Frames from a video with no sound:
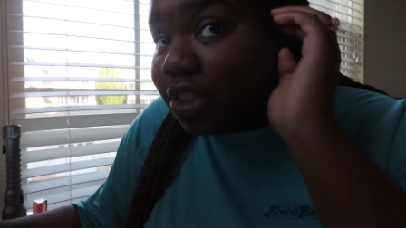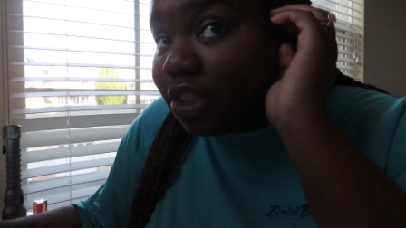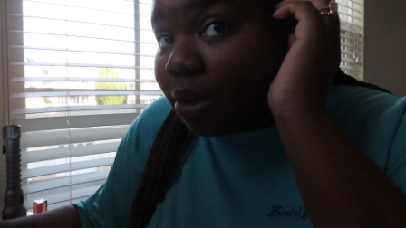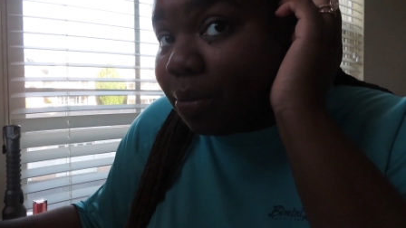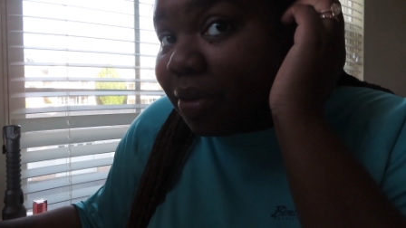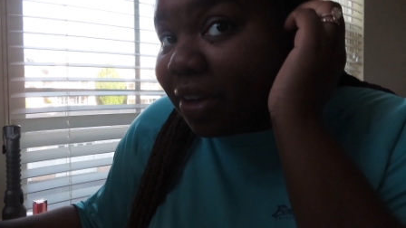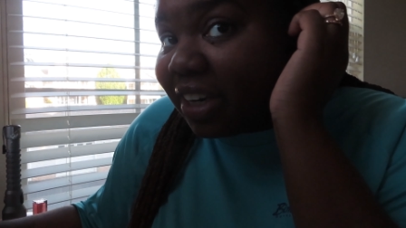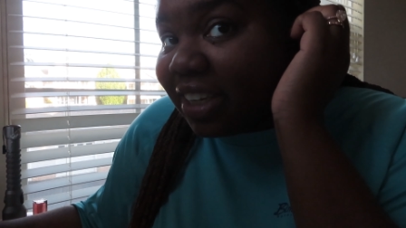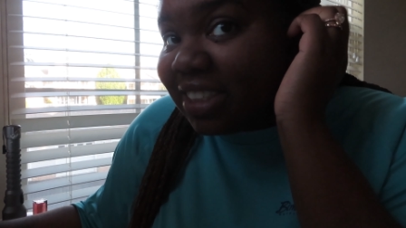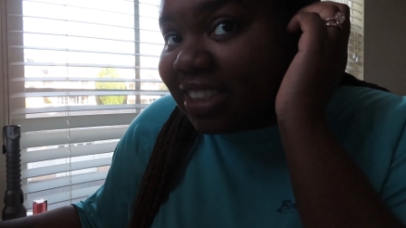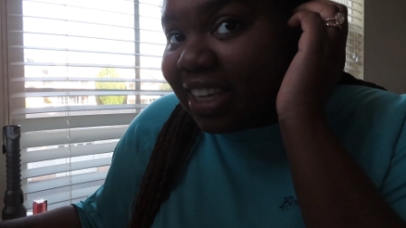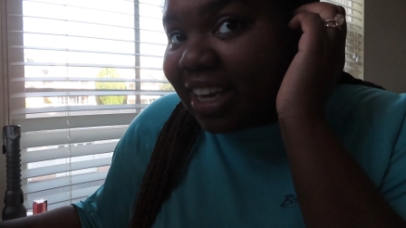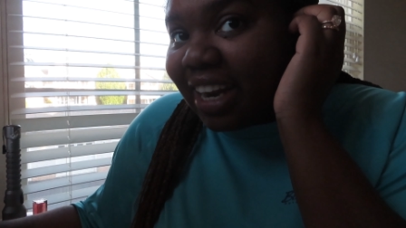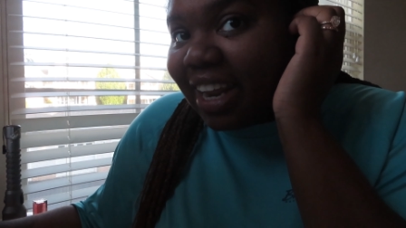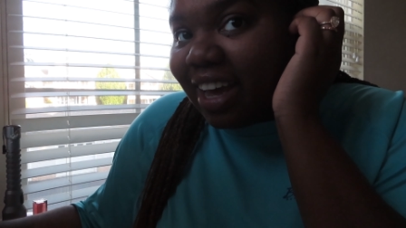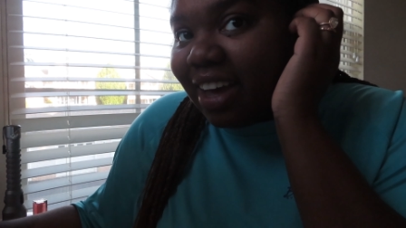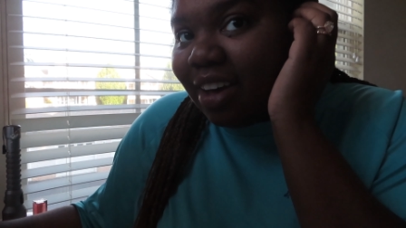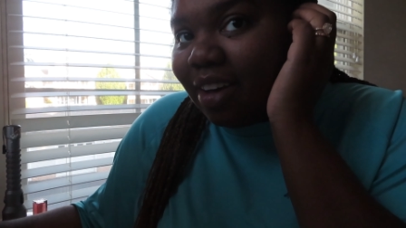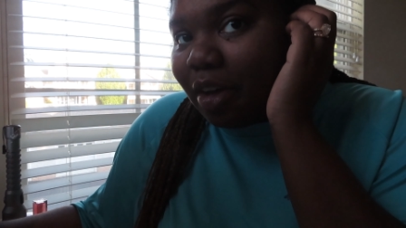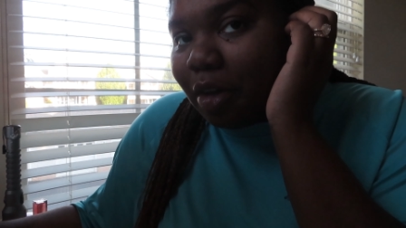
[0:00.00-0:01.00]
so I'm gonna set
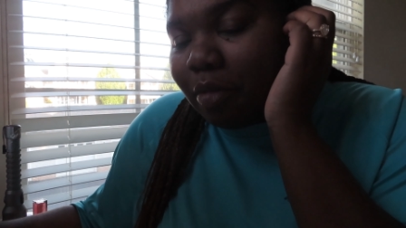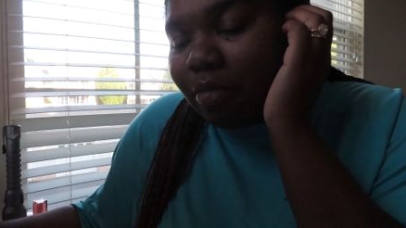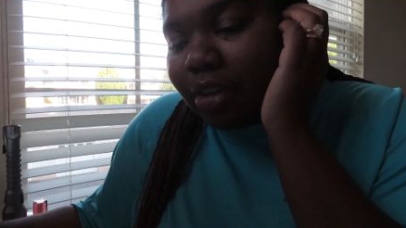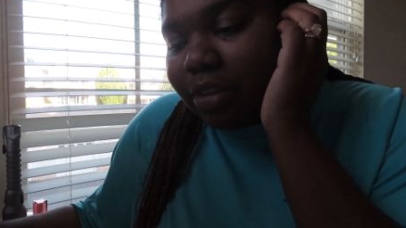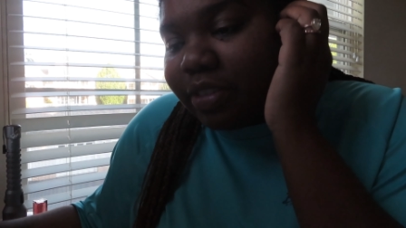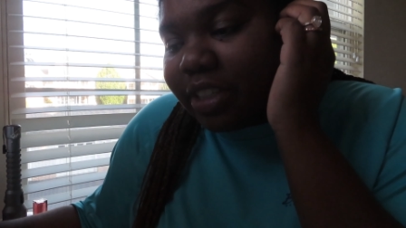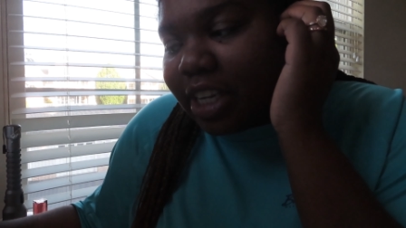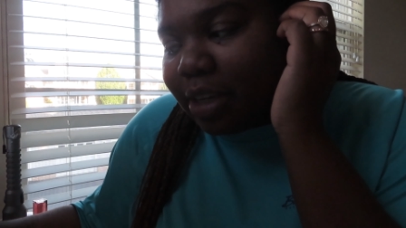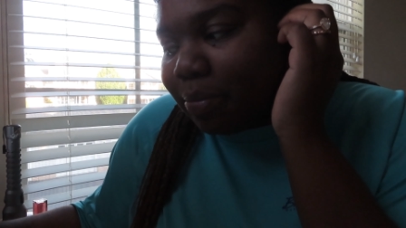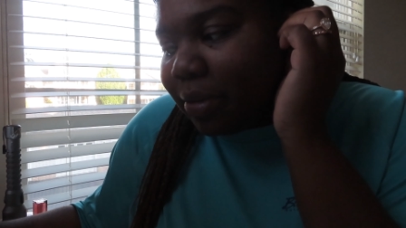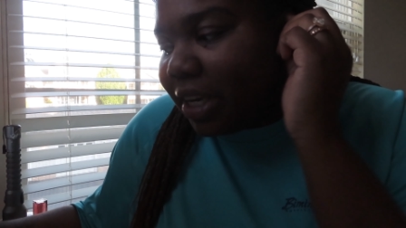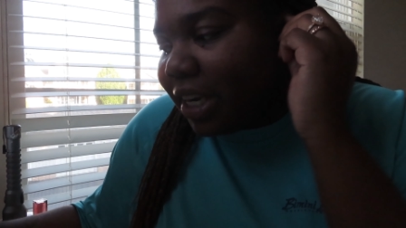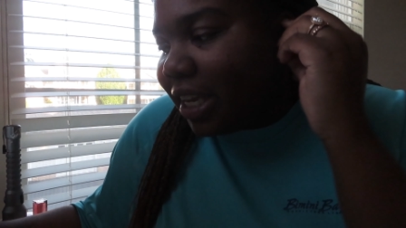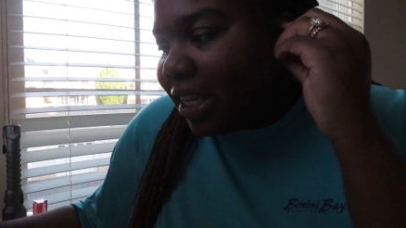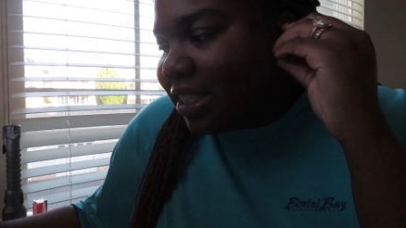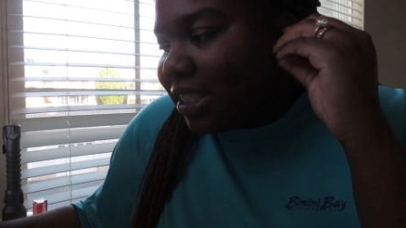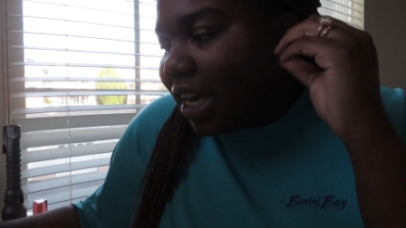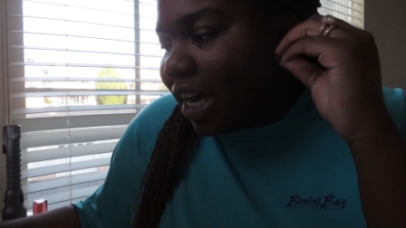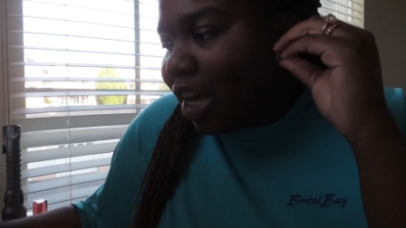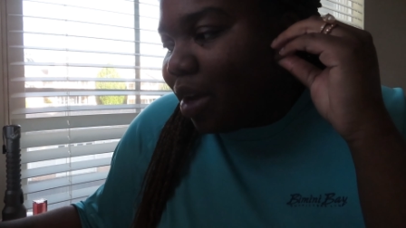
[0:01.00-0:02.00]
a 15
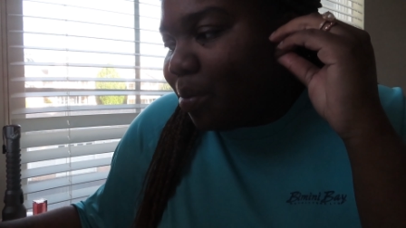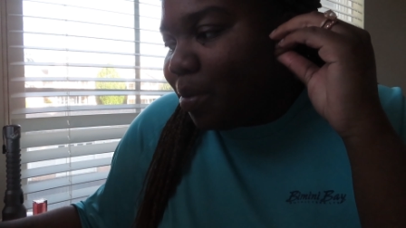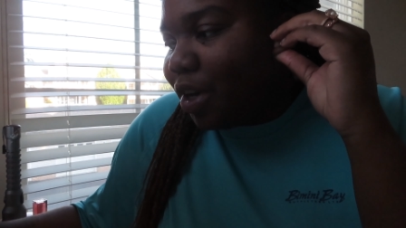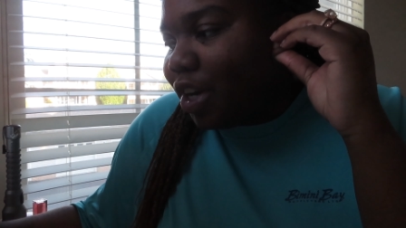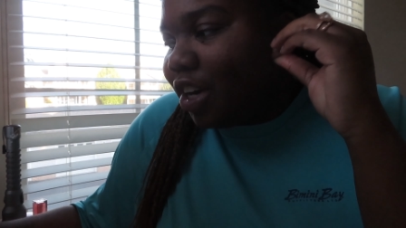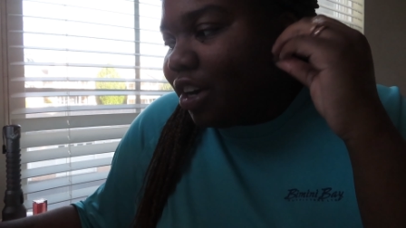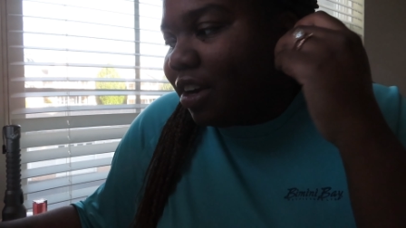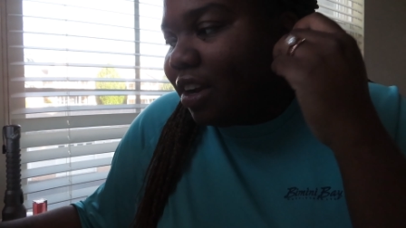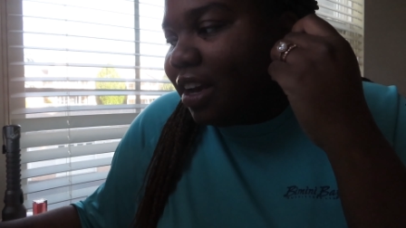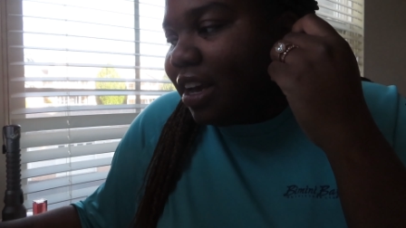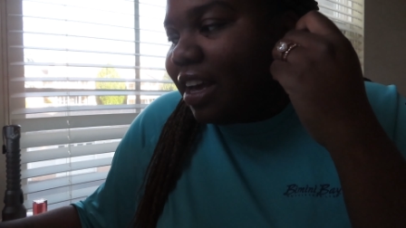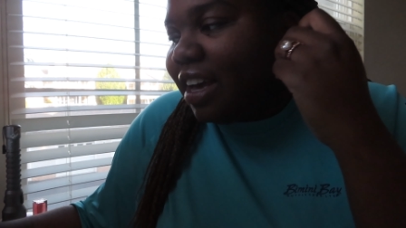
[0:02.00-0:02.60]
minute timer